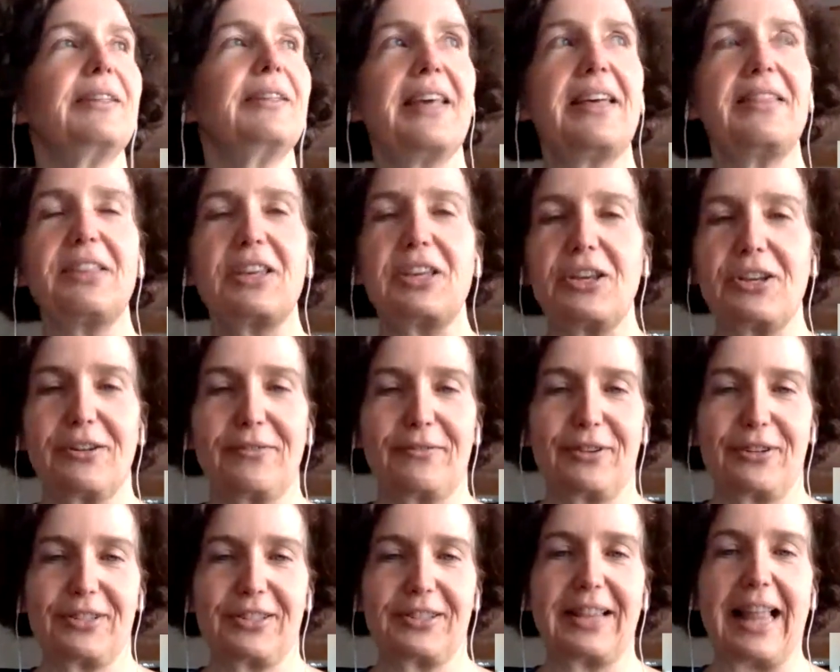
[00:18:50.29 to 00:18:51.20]
And then the
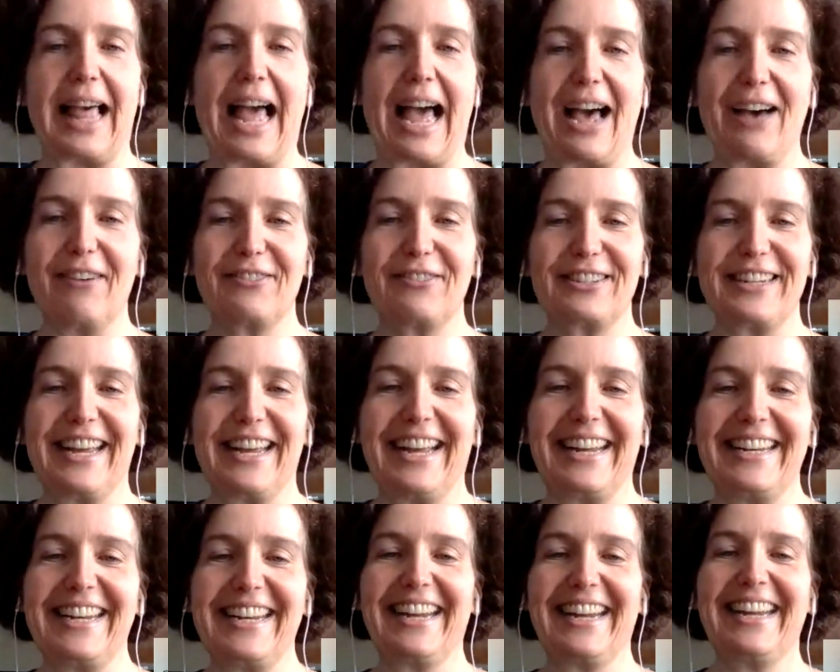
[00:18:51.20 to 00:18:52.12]
universe laughed
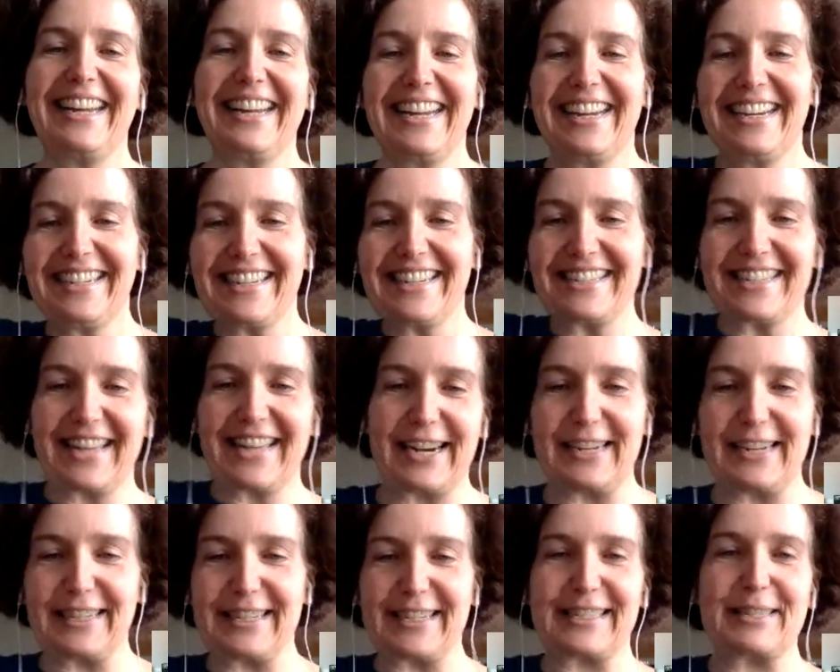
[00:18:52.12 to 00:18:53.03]
and
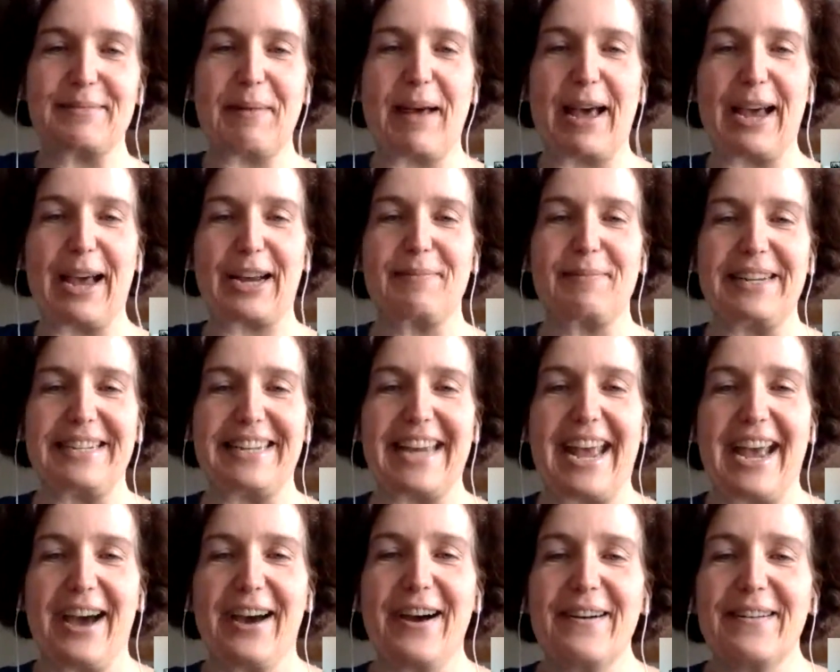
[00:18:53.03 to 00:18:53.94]
decided to smack me
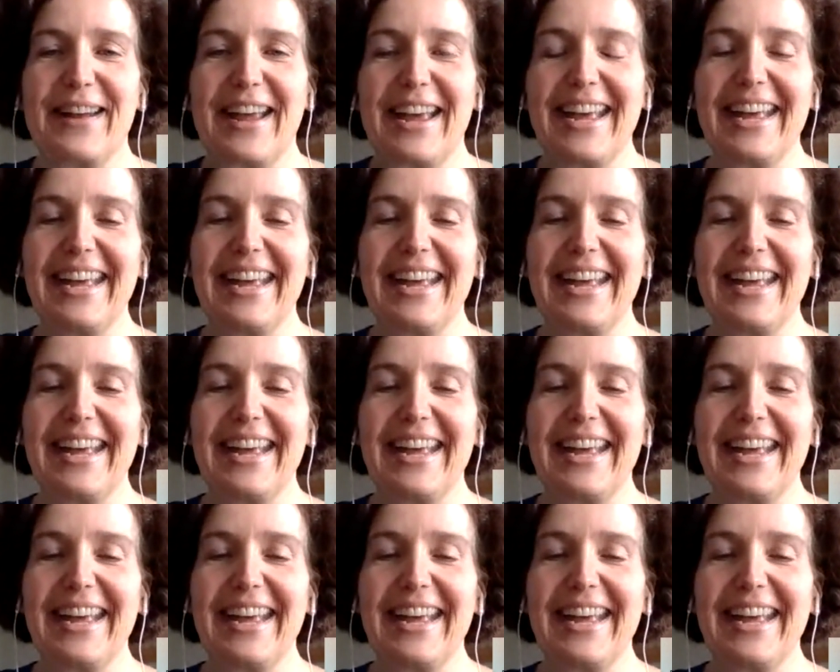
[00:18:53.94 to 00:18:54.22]
down.